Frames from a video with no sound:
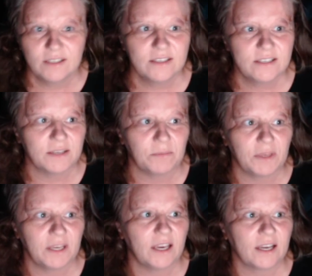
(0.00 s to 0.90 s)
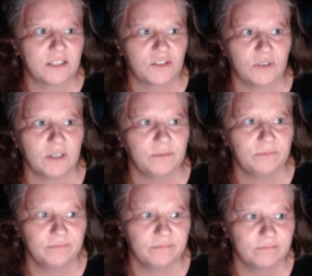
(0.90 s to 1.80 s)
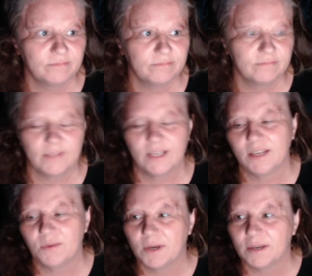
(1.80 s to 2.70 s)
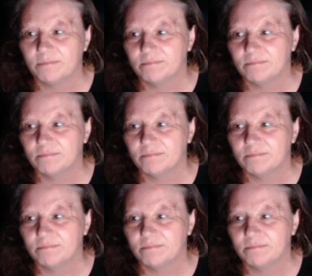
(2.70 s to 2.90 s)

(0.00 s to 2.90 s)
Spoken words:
something extra anyway.